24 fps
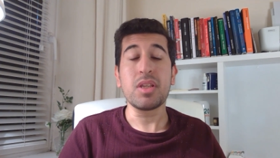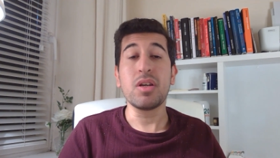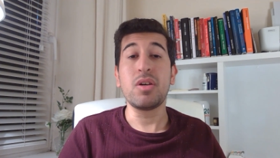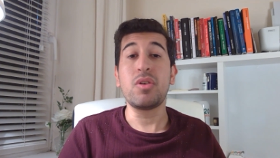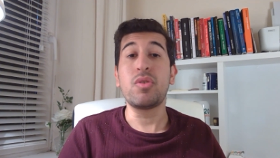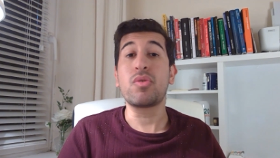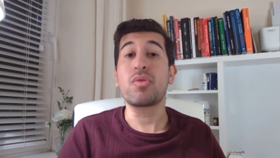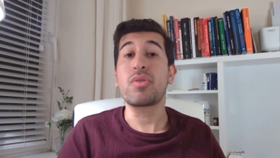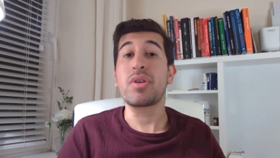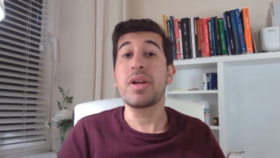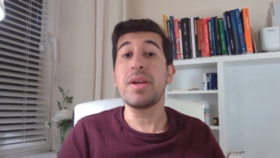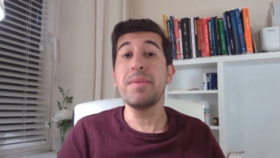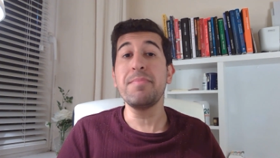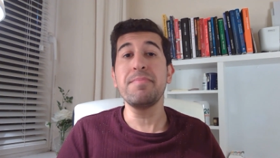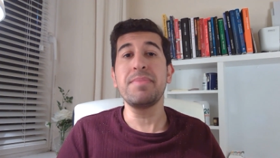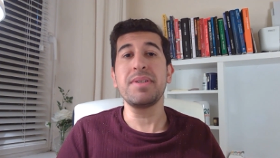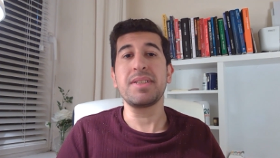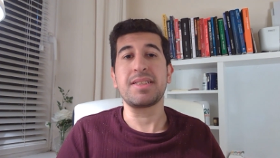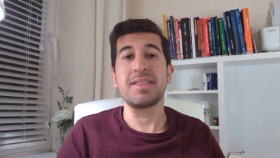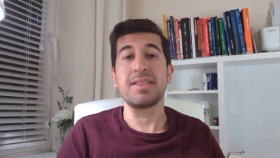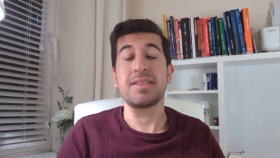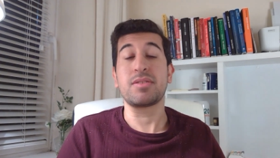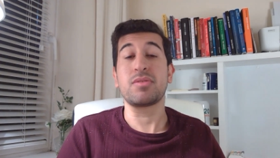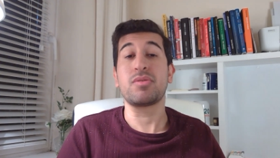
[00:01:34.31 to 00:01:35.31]
or
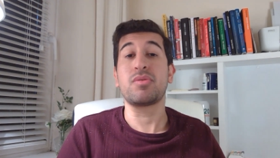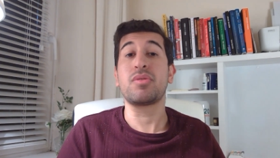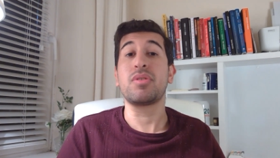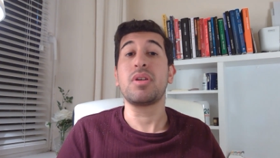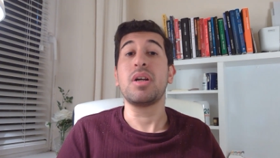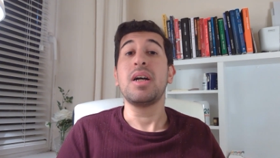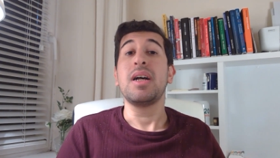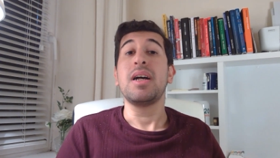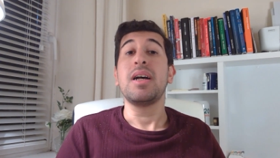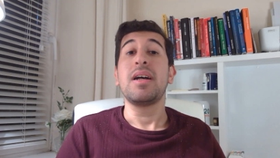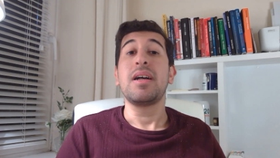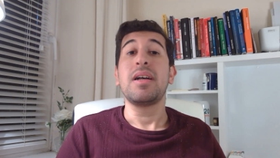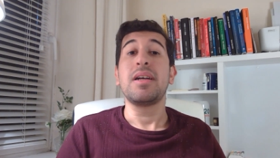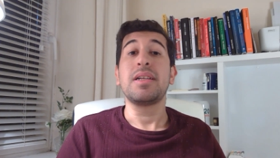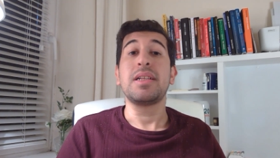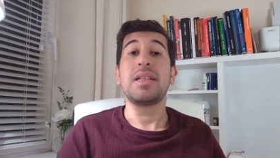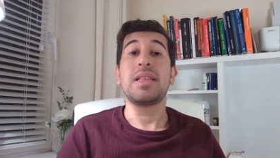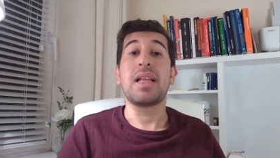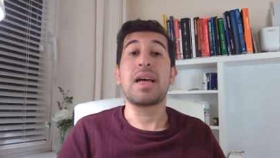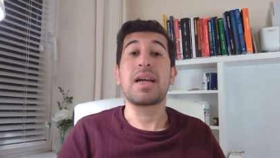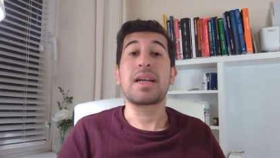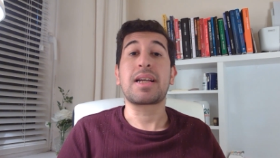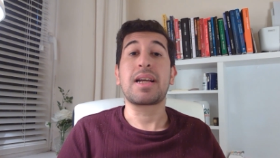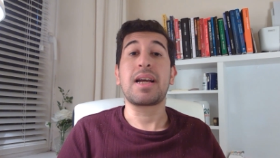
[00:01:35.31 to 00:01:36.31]
embassies or
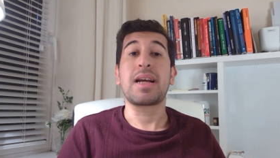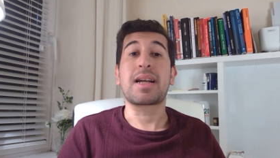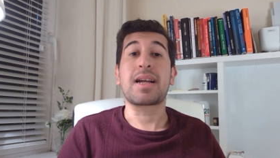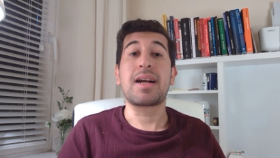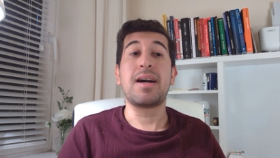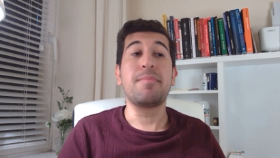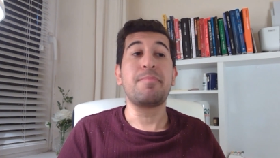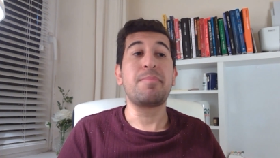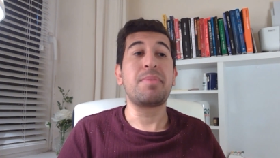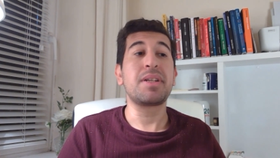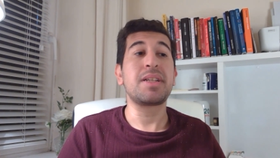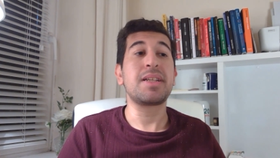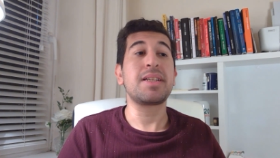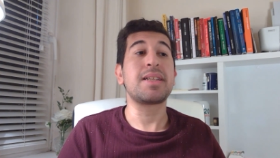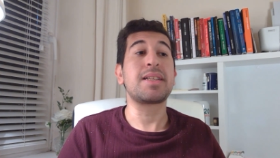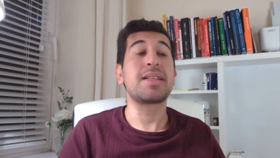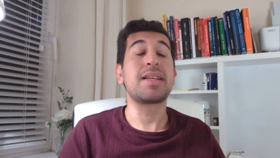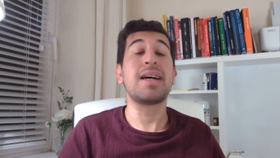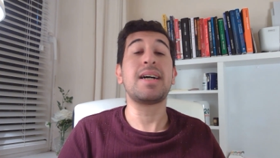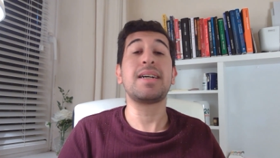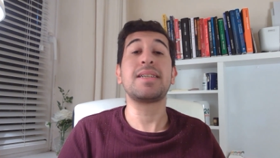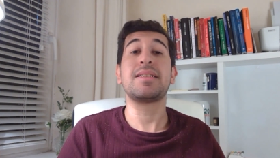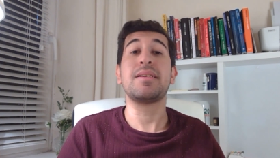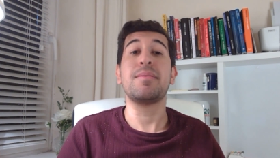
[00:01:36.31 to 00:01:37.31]
like a company that
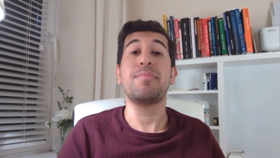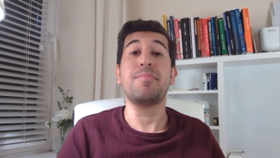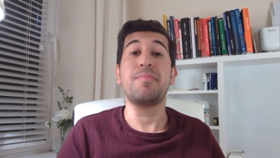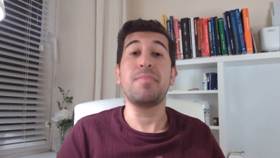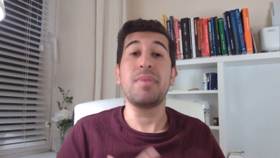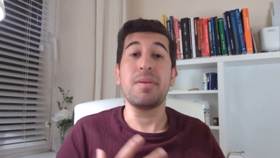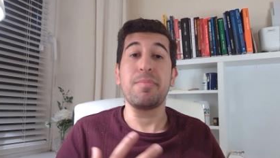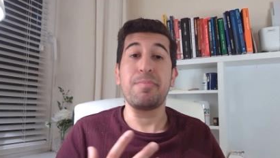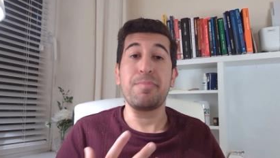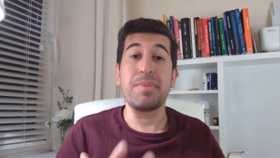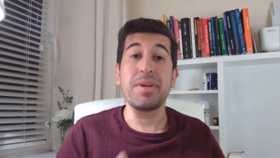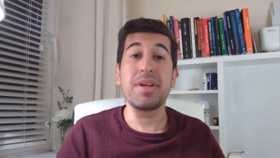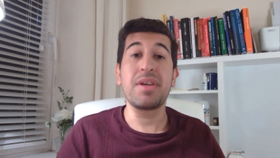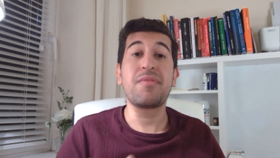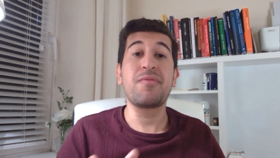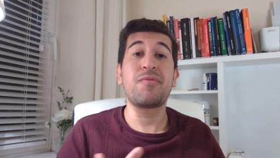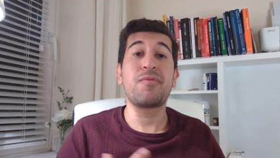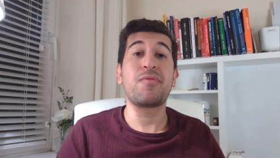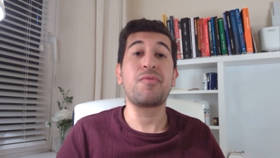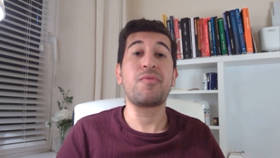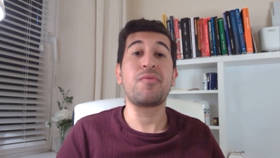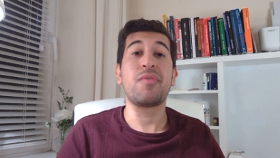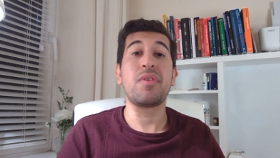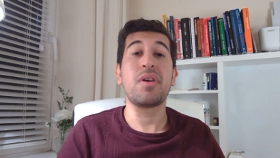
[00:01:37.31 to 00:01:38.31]
has a, big
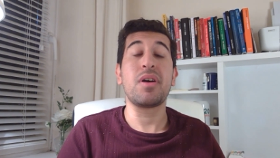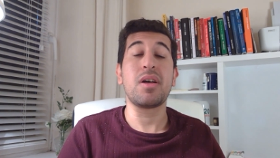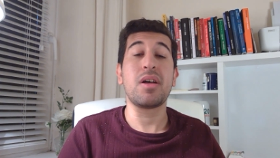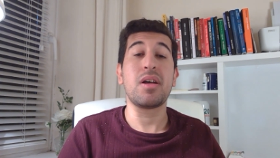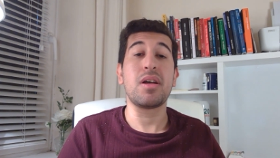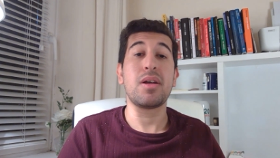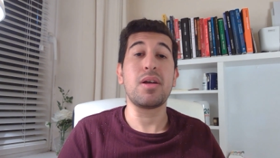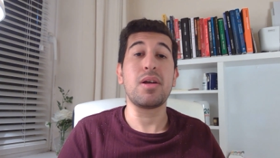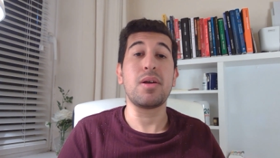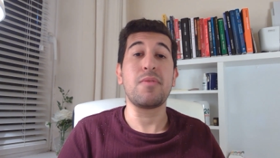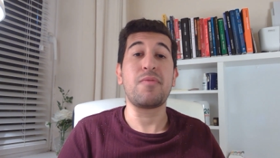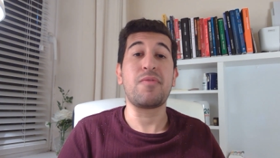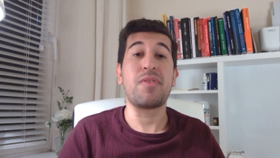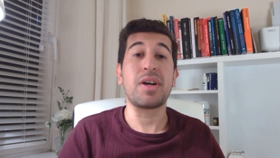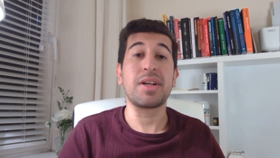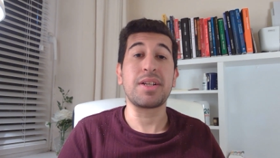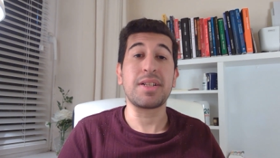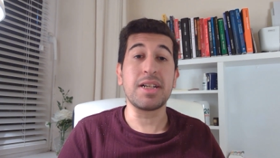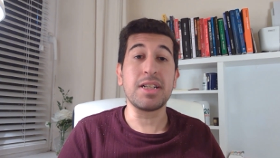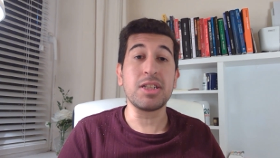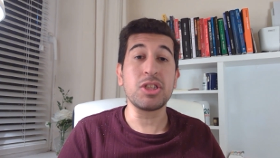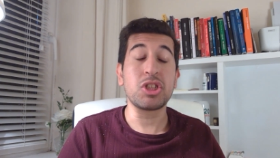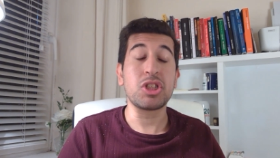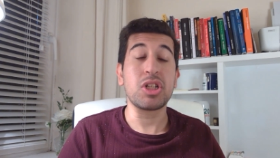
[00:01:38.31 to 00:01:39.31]
uh,
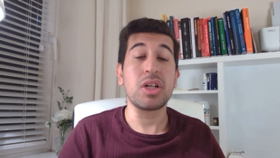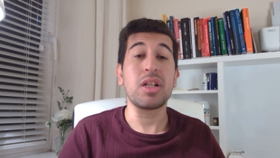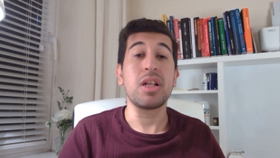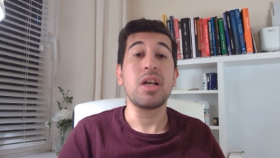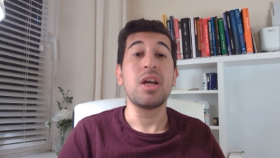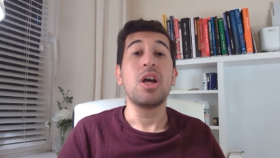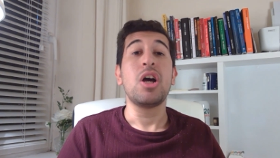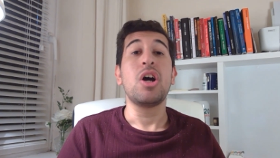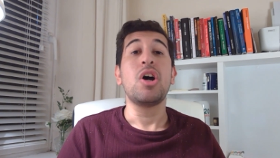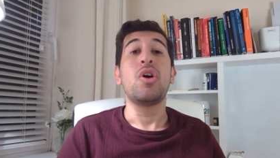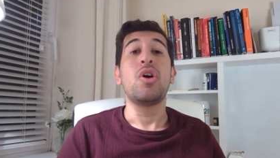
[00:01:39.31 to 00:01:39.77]
financial